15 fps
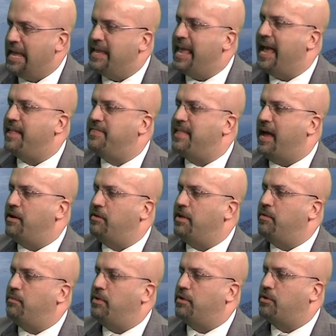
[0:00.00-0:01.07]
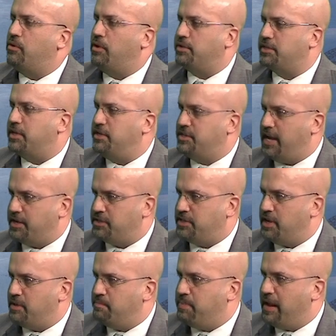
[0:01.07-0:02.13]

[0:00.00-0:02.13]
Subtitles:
Yeah, not only will it cause congestion,